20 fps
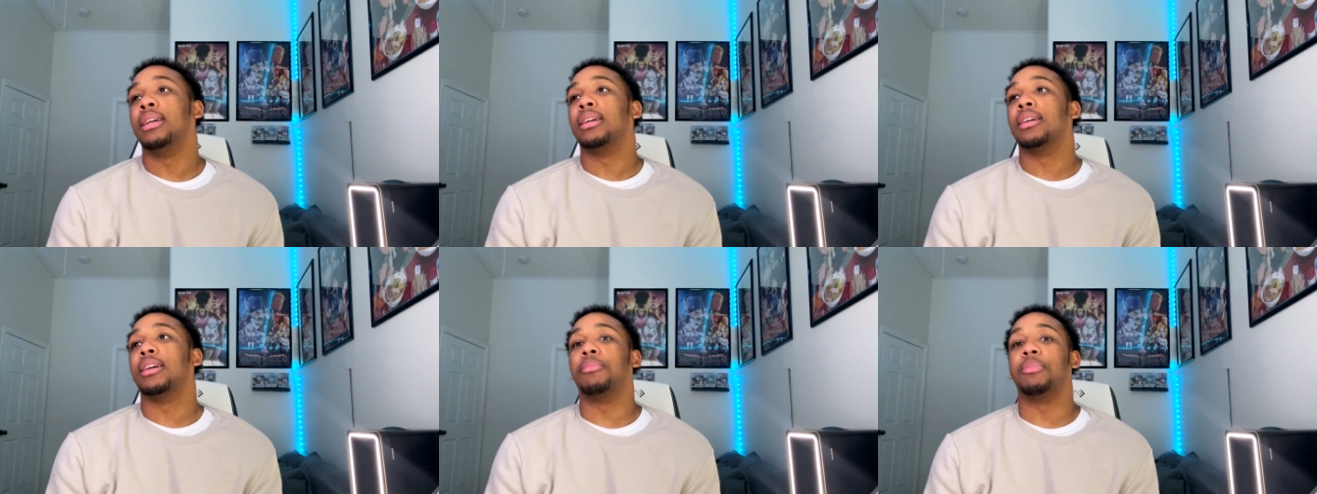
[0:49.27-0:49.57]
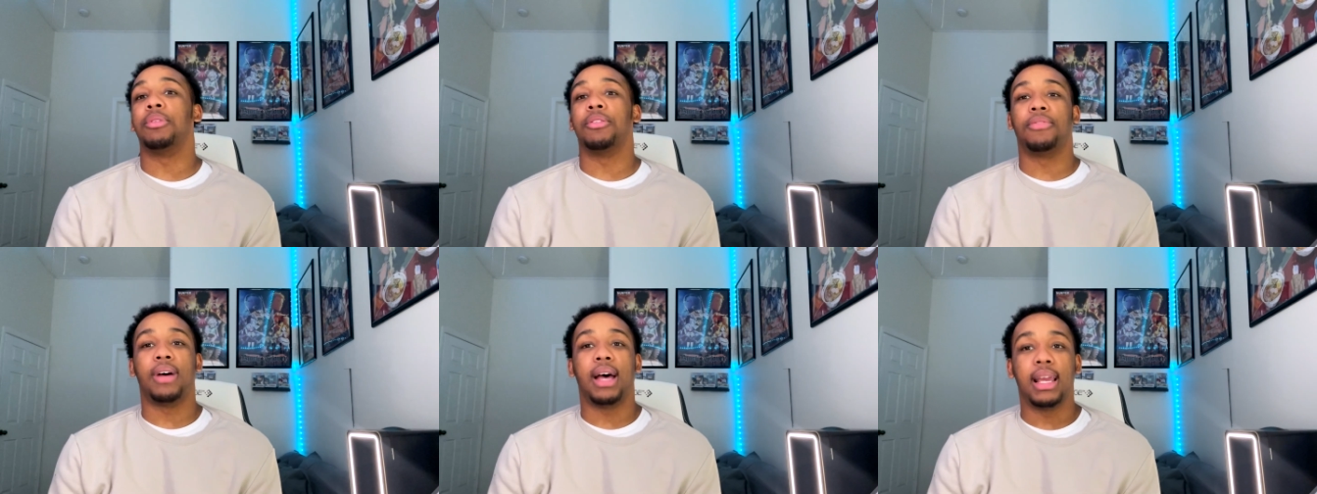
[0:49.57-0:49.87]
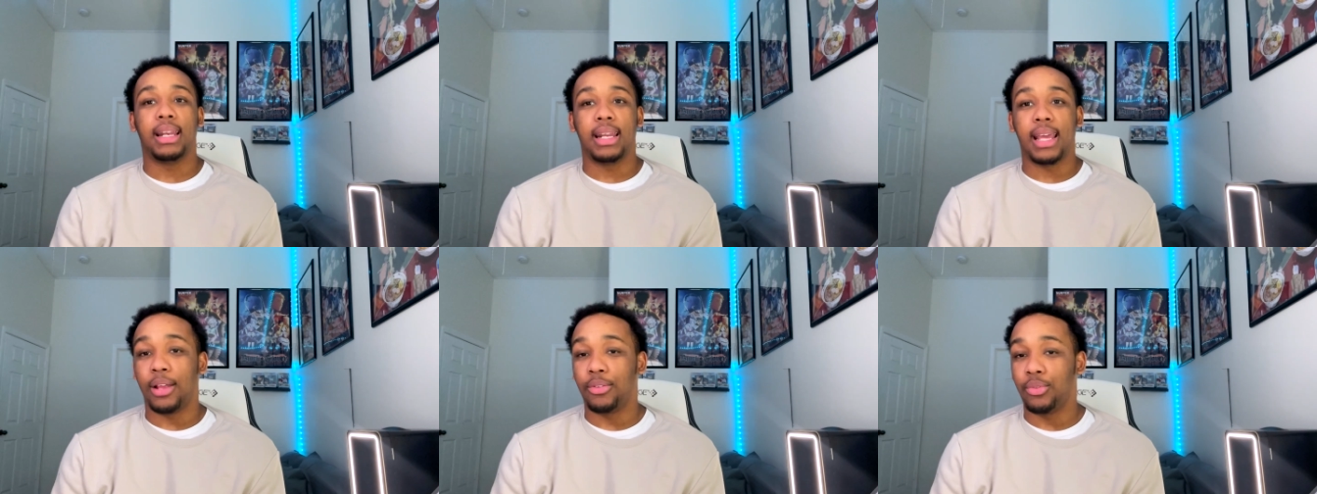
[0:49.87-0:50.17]
Come to
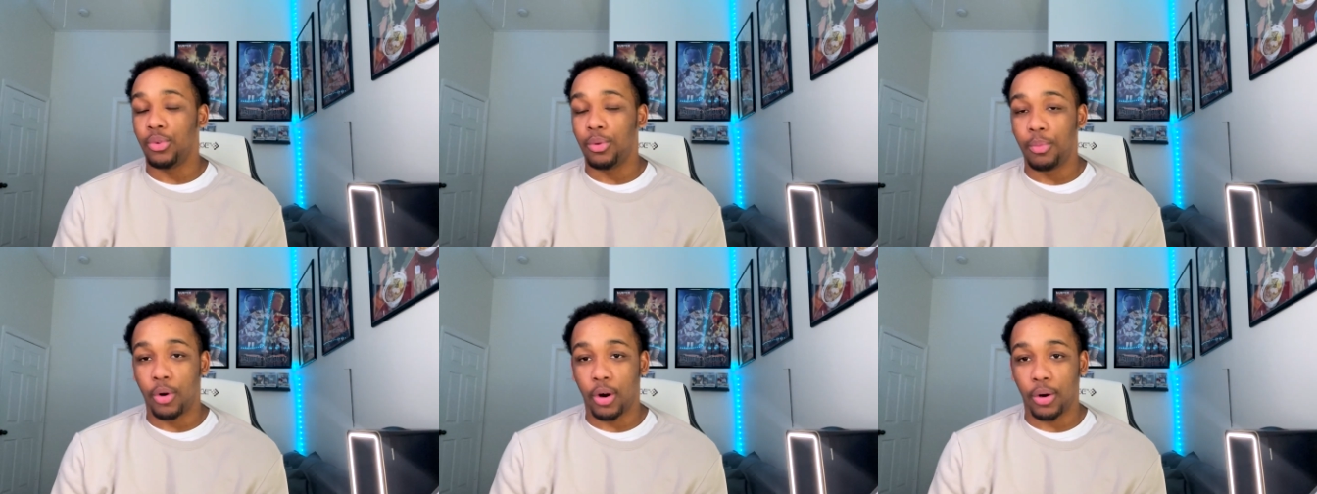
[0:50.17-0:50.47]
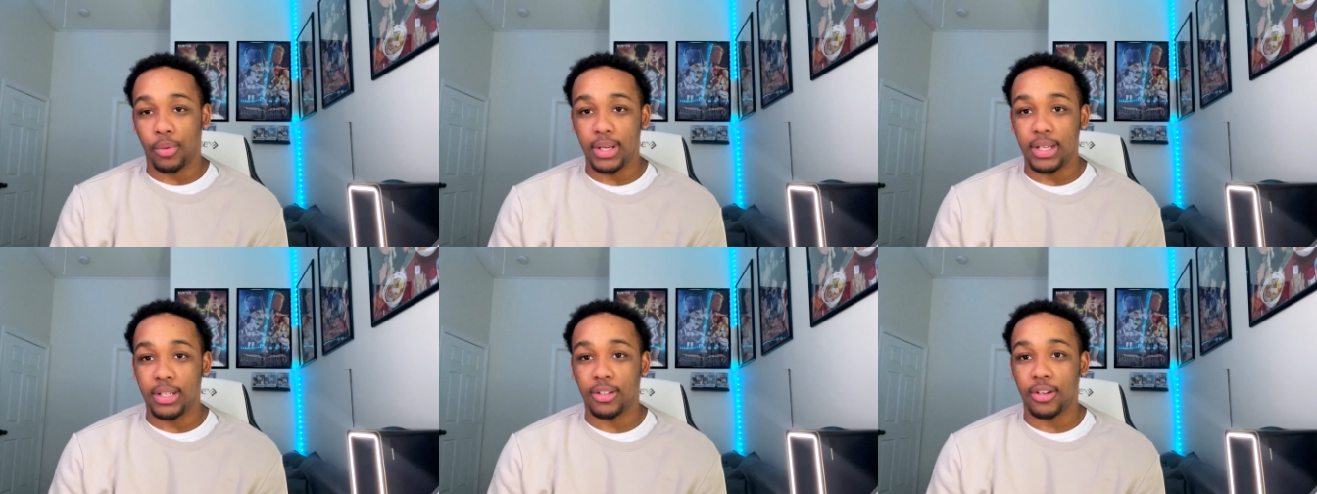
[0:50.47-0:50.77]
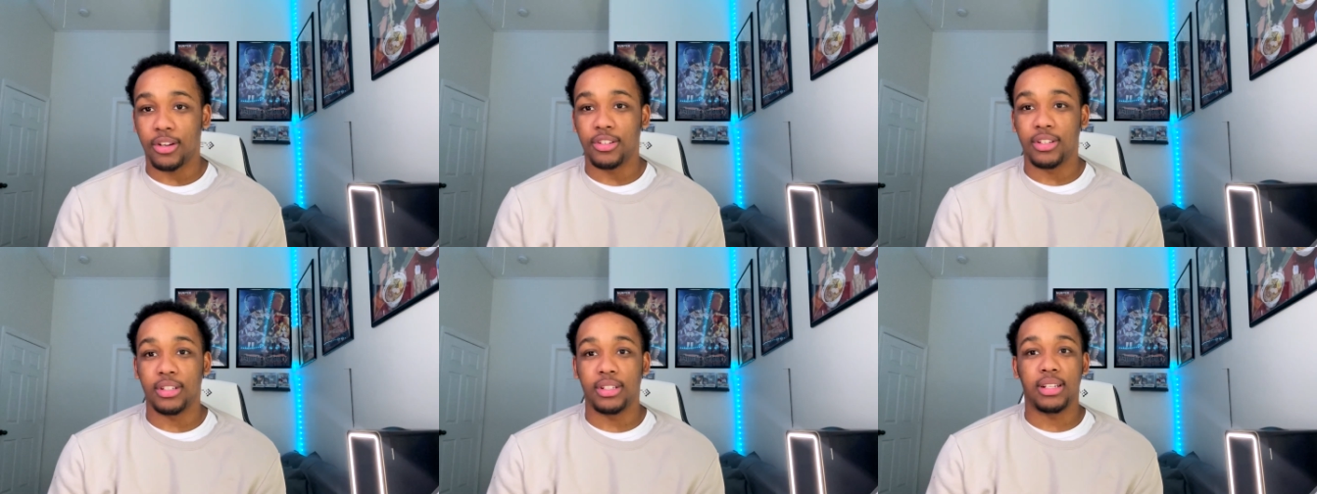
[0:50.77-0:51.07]
find out, doing more
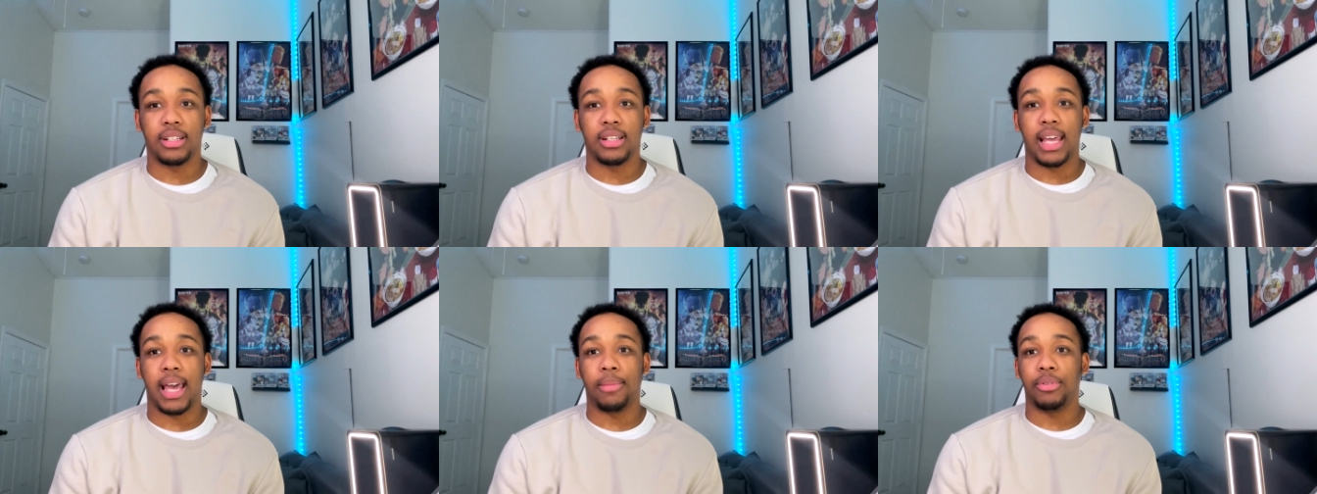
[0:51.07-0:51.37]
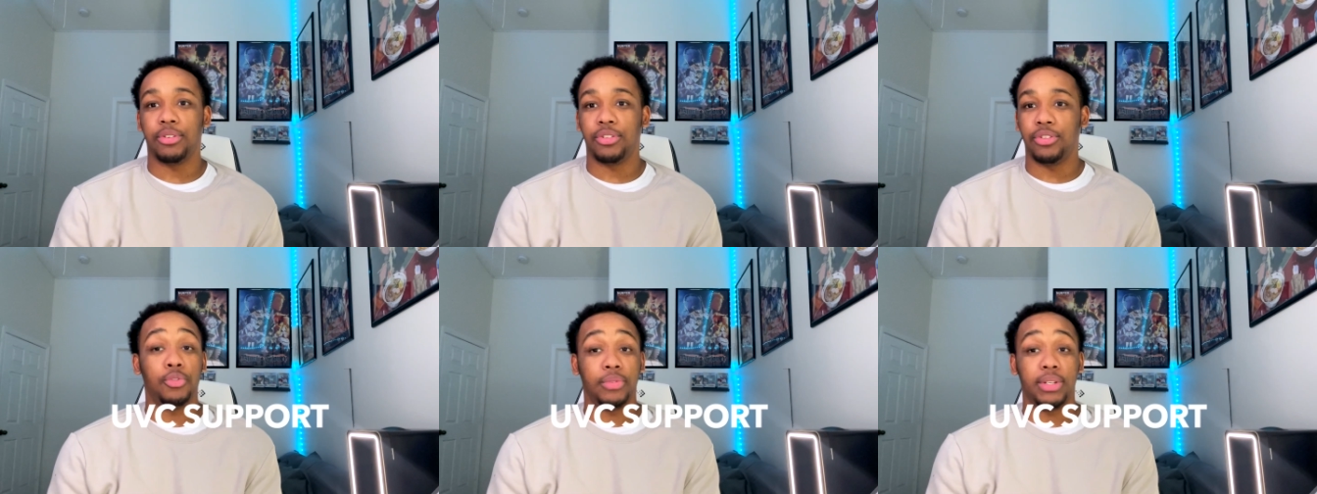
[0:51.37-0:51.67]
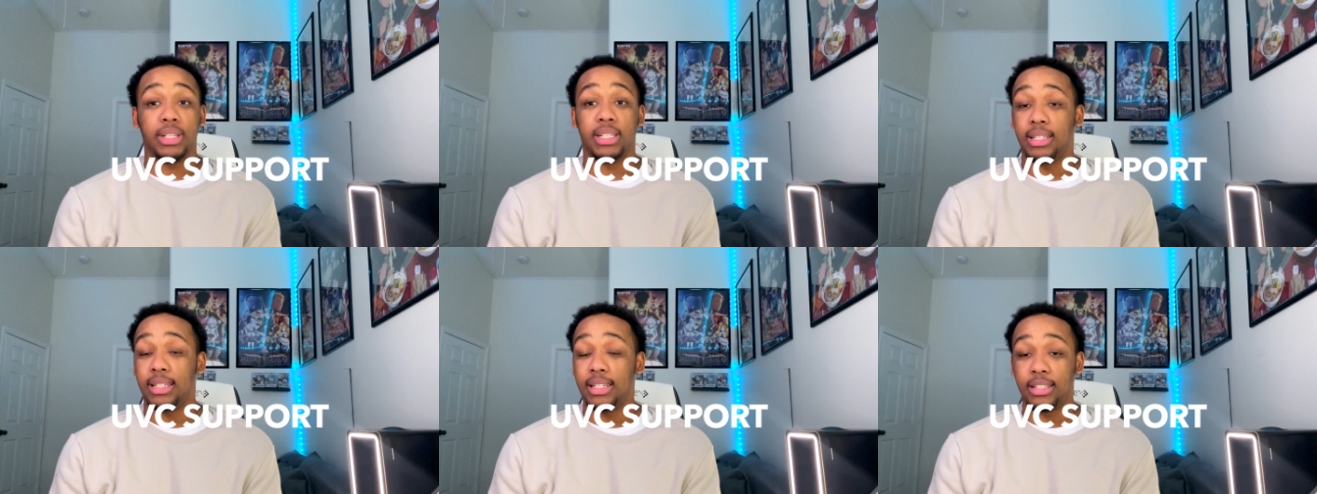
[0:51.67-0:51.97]
research, it doesn't have the
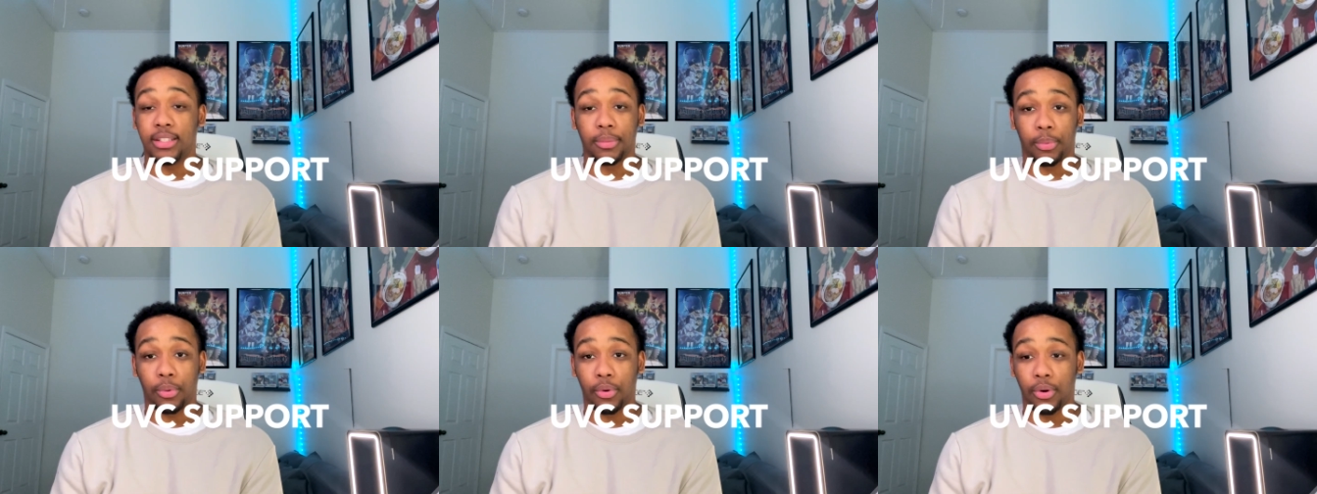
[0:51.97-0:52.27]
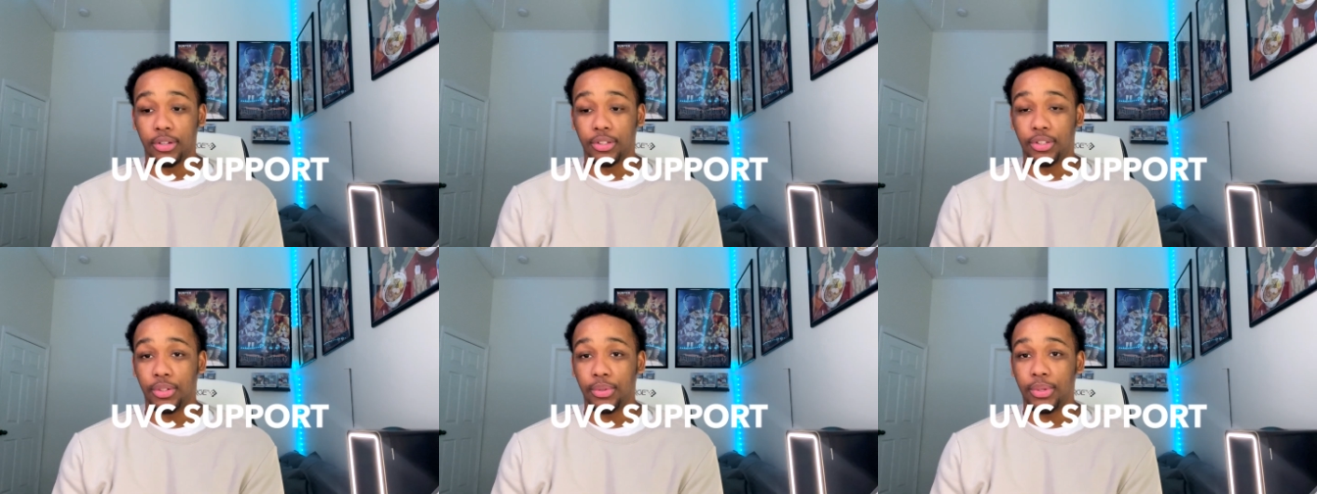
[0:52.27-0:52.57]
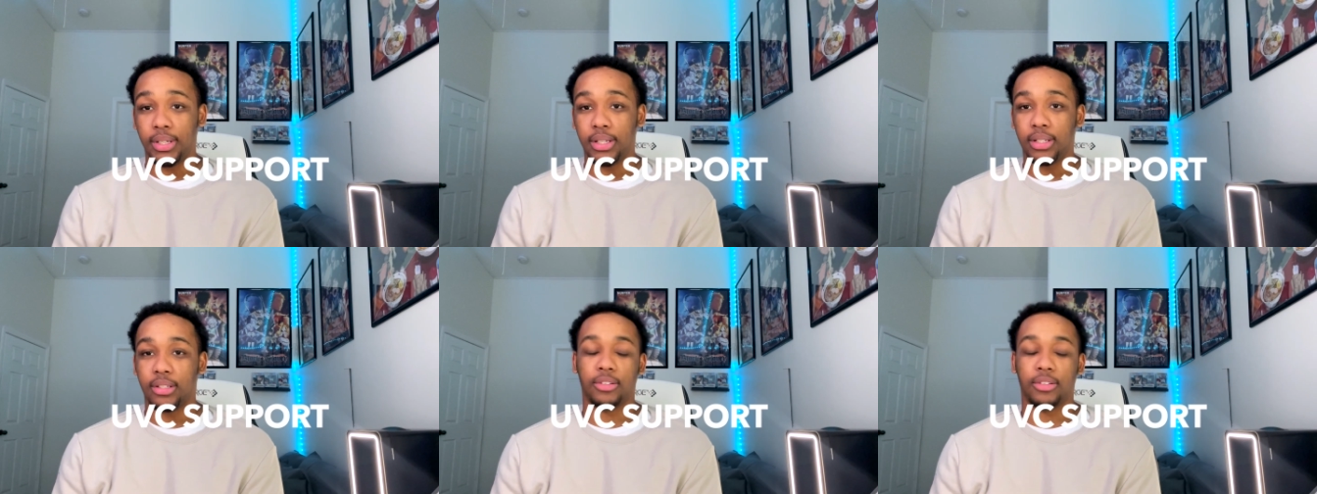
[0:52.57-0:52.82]
UVC support to it.